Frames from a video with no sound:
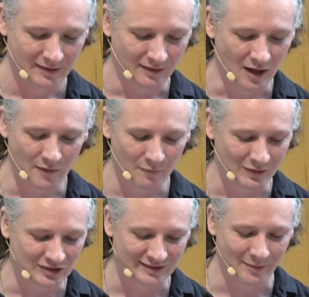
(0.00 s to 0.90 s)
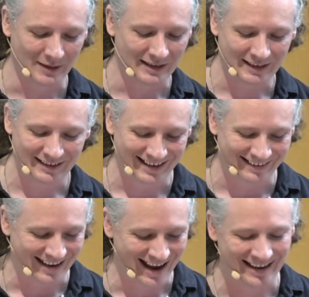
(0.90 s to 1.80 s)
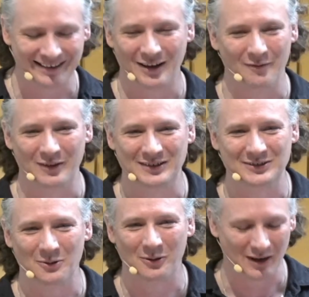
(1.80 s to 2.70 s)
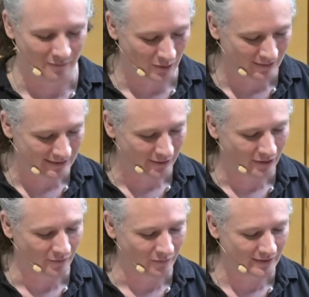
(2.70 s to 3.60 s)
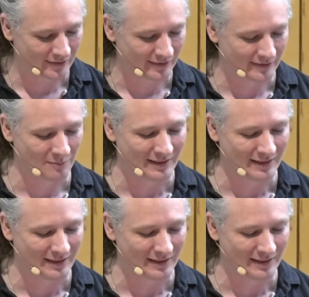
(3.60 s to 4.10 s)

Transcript: Love, which is the beginning and the end of the story of Unitarian Universalism,